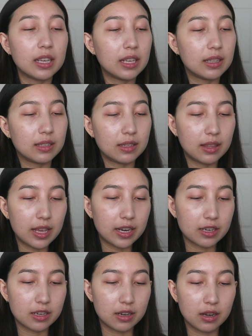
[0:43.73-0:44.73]
It's
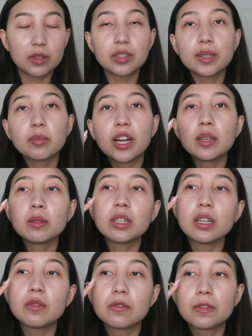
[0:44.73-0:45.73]
their filter primer
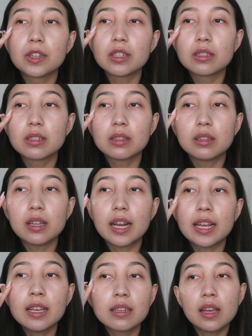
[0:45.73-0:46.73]
in First
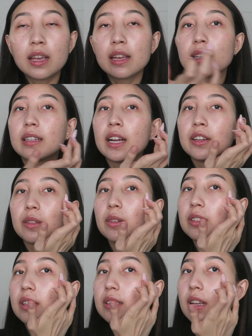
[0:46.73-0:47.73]
Light, and I know
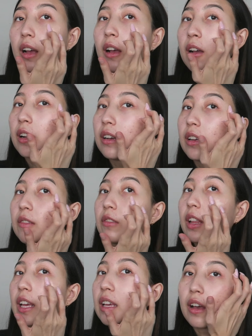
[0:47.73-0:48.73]
there's a ton of
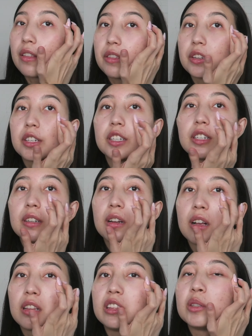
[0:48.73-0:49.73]
like other
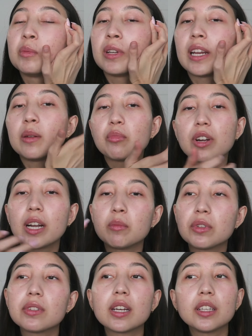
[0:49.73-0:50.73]
illuminating
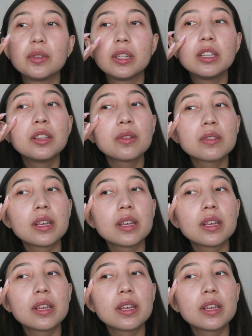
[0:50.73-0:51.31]
primers that you can use.